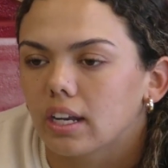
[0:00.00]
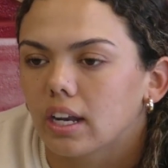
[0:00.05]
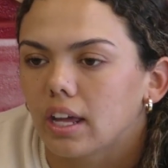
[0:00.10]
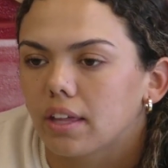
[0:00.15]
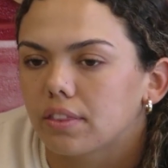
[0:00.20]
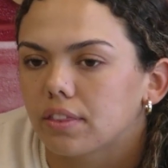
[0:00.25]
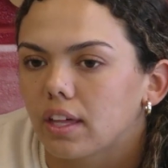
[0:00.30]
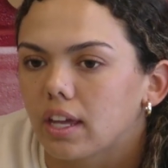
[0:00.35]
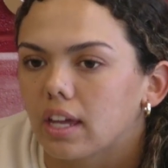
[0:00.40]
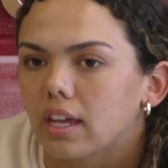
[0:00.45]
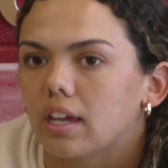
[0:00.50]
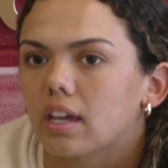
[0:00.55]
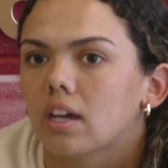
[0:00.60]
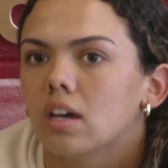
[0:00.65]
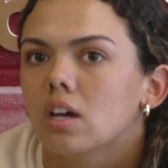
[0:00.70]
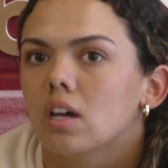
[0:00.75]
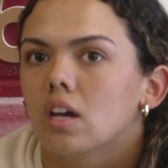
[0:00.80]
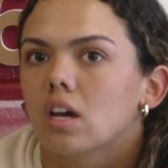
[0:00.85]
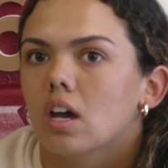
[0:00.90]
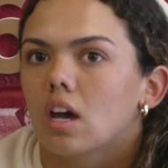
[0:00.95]
And I think
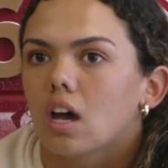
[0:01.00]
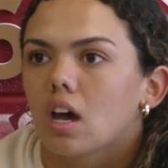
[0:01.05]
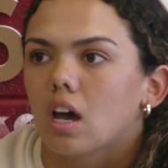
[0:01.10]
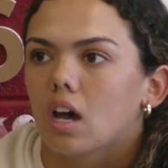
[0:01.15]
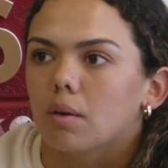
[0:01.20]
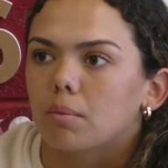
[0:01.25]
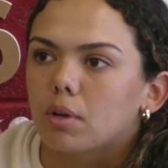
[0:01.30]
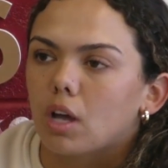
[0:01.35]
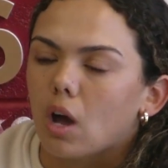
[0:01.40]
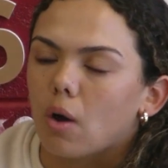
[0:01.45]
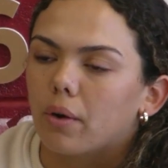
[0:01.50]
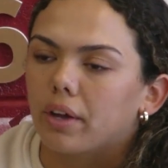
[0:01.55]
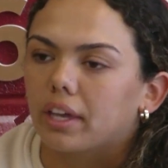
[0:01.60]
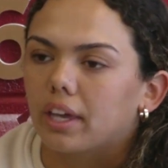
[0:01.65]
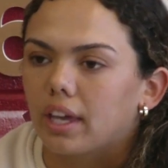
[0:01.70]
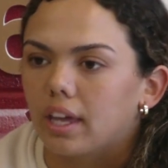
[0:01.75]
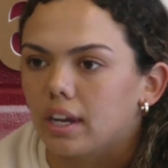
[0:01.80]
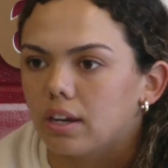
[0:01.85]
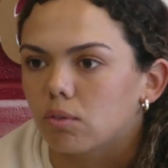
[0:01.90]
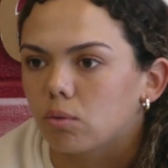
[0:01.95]

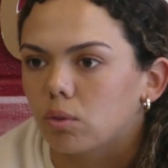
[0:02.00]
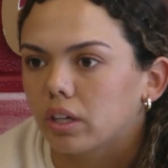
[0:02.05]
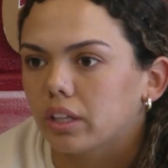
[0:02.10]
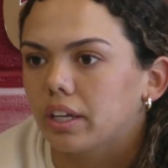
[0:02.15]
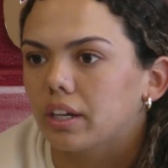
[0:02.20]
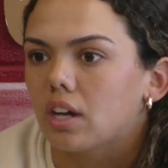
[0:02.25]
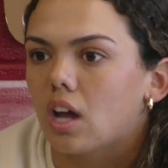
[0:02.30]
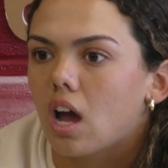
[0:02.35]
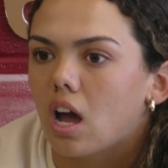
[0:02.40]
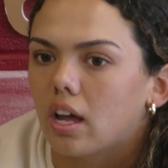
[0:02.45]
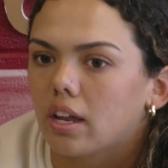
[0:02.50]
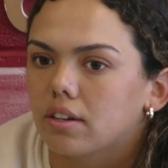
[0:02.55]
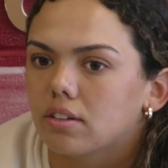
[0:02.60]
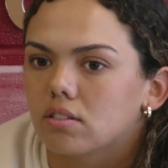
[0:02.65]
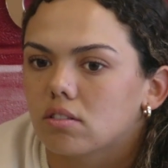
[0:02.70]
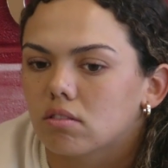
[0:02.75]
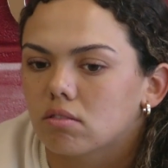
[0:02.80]
going in really not